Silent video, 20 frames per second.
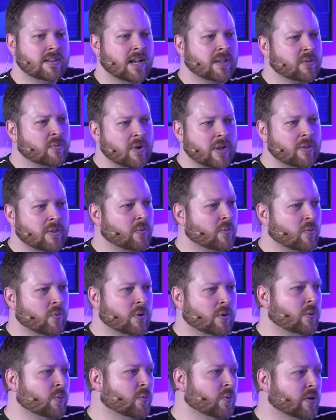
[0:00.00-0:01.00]
not the way that the
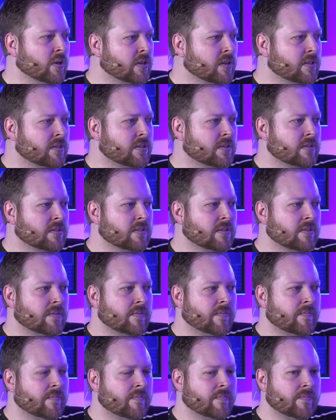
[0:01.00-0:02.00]
world works.
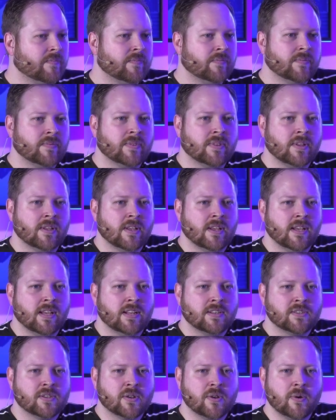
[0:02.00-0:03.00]

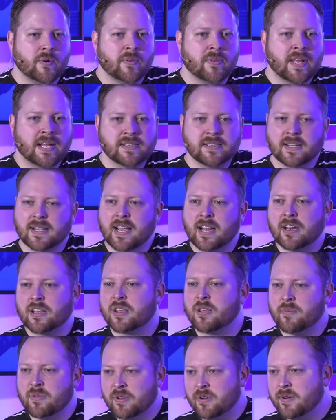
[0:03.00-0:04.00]
And so that's the kind
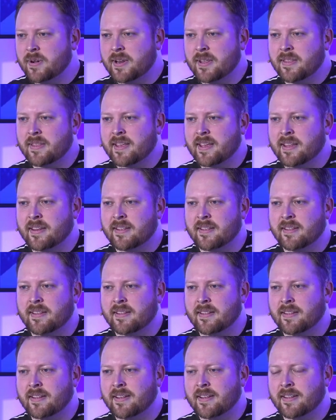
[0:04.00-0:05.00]
of community that
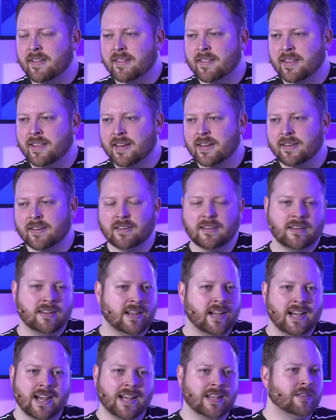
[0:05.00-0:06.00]

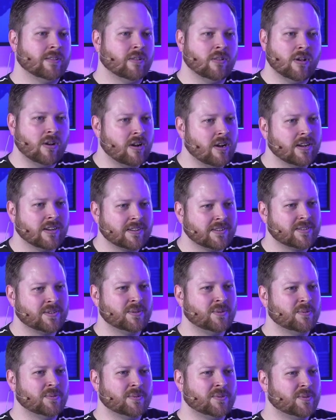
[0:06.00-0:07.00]
I long
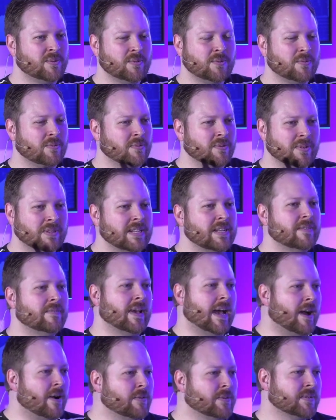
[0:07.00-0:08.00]
to
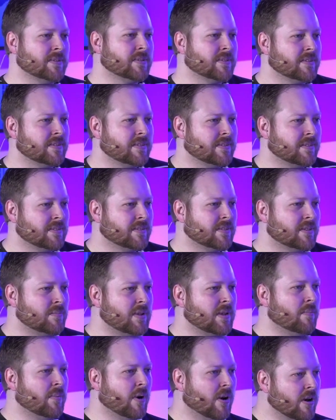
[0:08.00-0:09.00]
live out, to
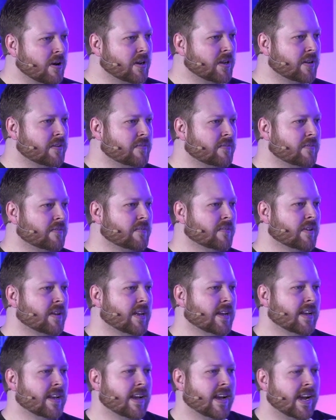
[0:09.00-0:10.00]
be a part of.
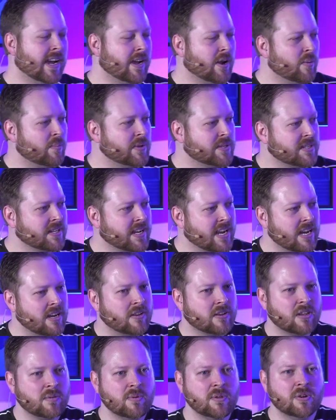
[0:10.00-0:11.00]
I hope it's the
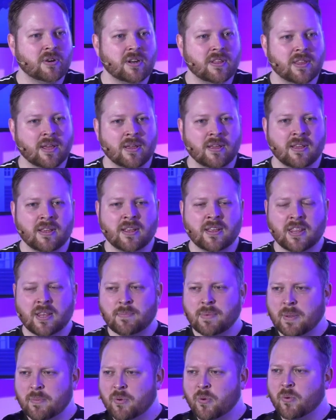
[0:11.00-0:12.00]
kind of community
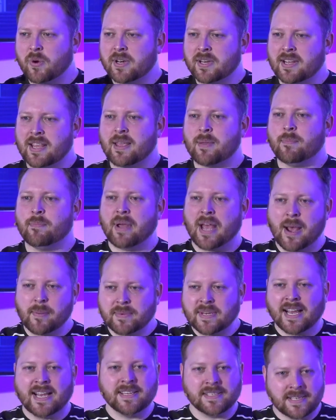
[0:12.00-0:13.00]
that people want to get
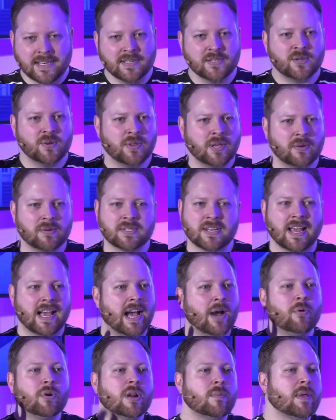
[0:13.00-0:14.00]
baptized into. They would say,
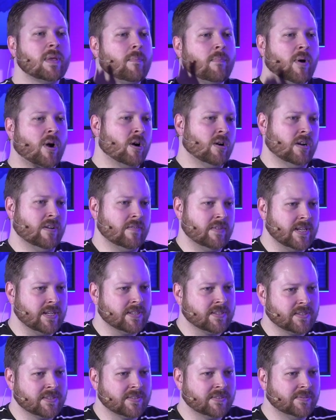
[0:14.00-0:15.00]
I want to be a part of
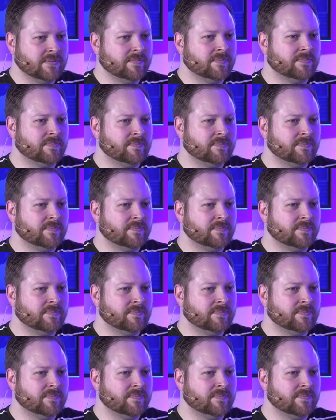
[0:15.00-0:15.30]
this.